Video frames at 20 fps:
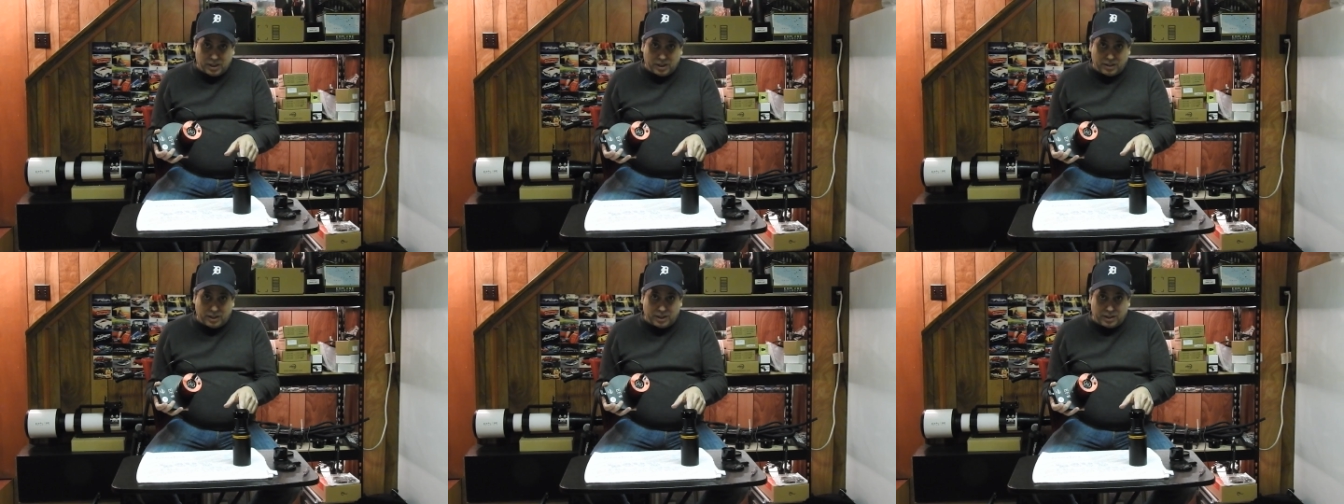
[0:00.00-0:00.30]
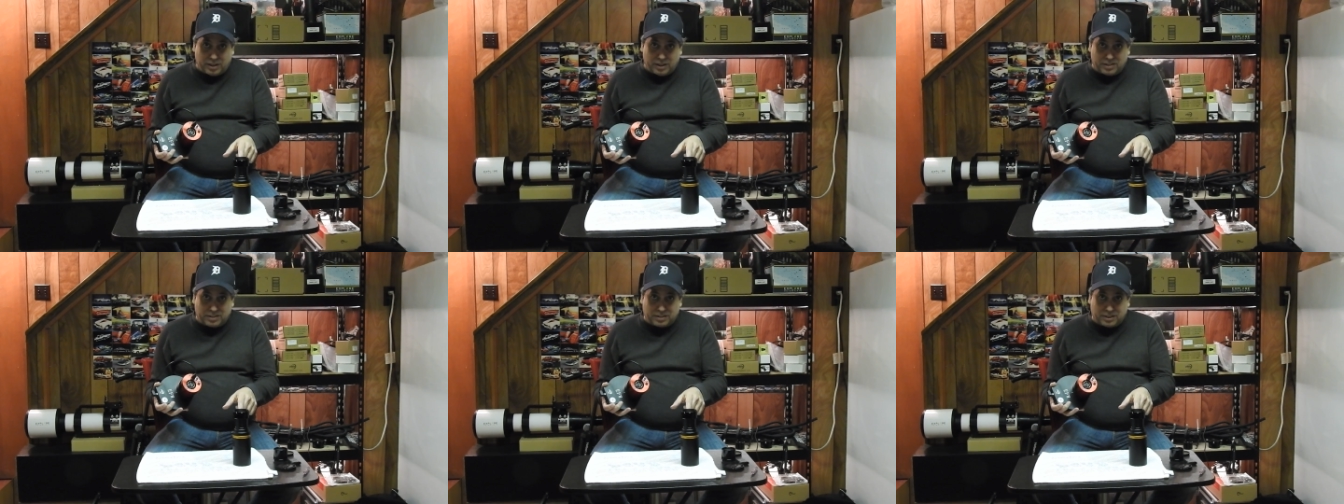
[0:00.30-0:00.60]
than
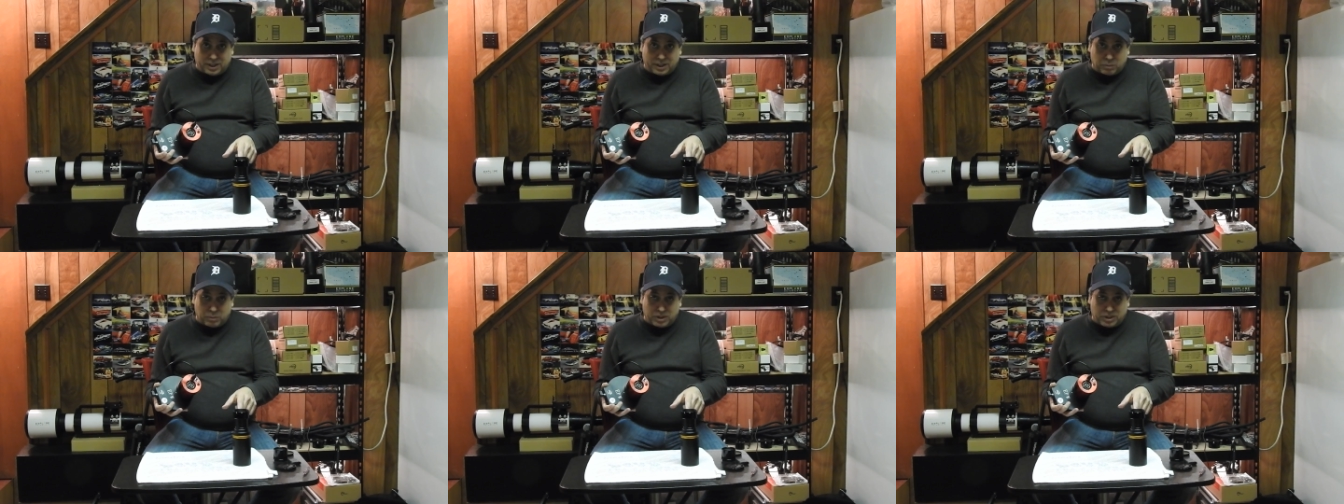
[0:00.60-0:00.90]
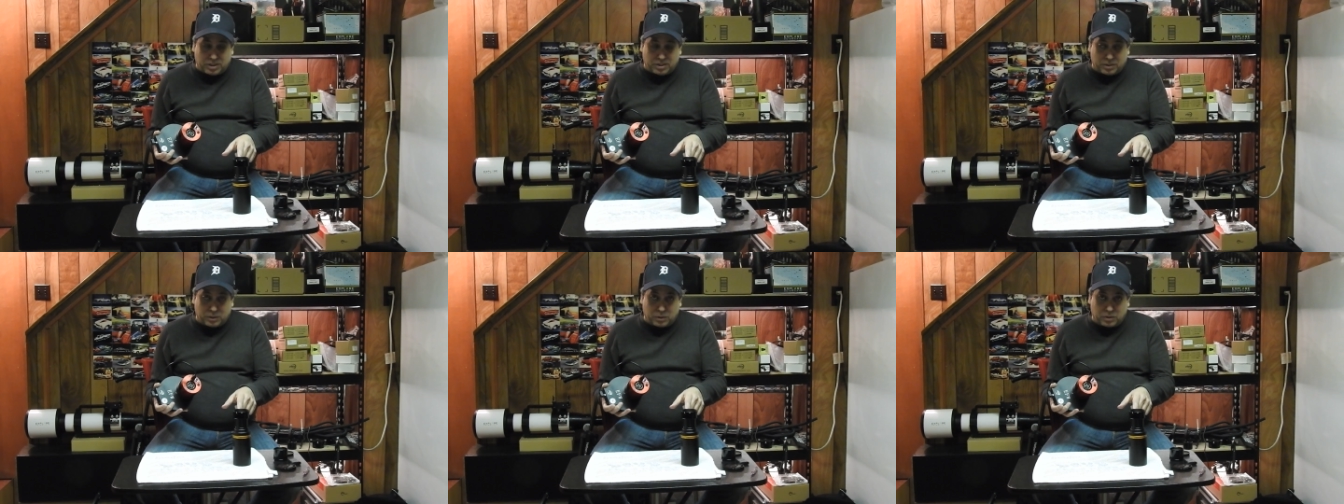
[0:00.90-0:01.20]
this thing,
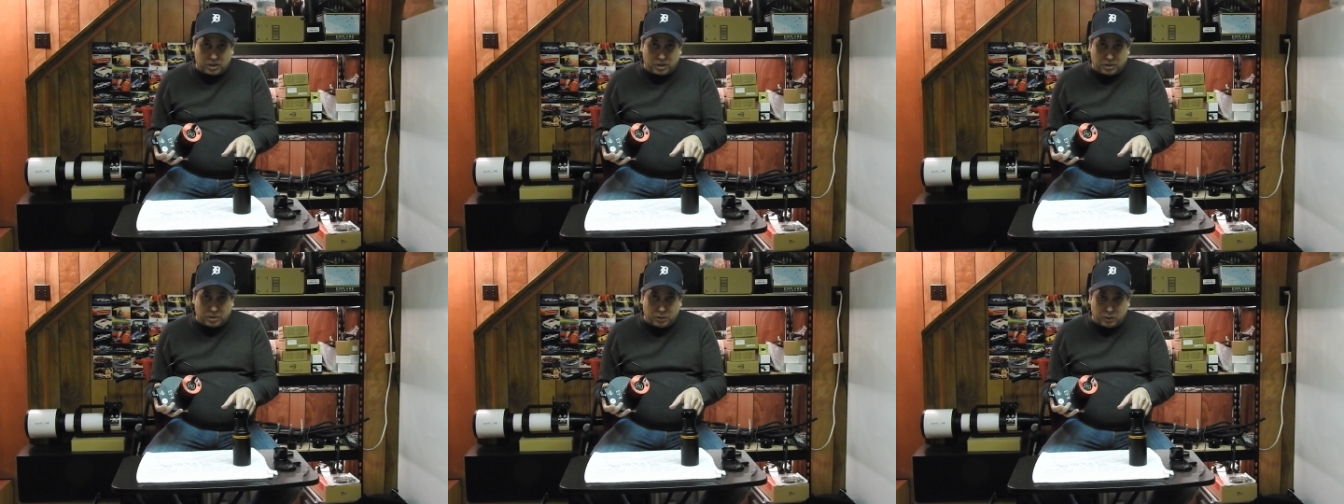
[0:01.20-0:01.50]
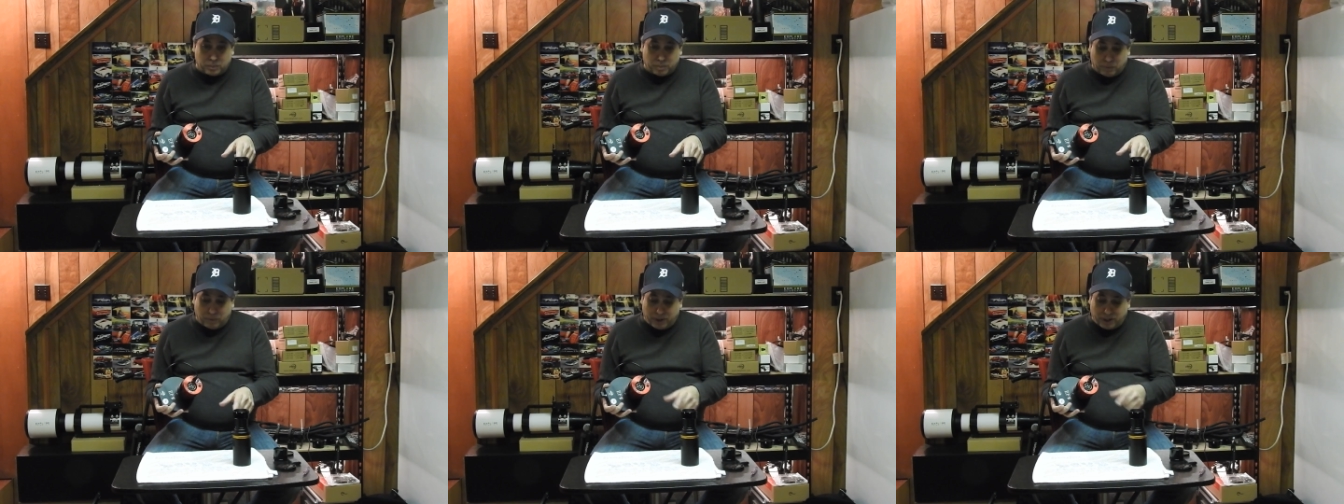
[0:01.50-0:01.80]
which is only
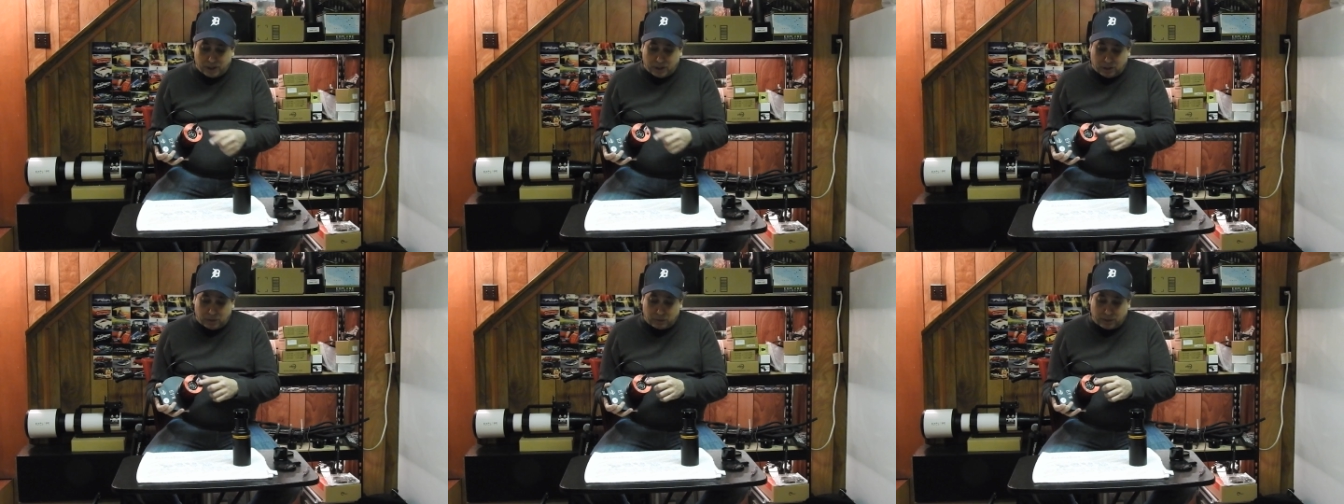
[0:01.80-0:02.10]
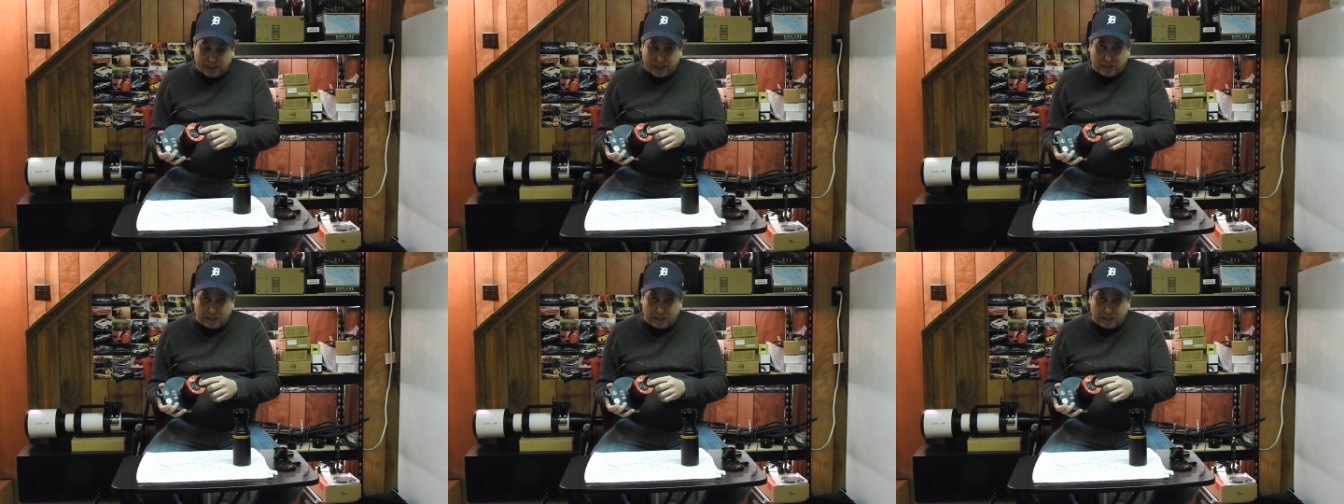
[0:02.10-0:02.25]
2.0.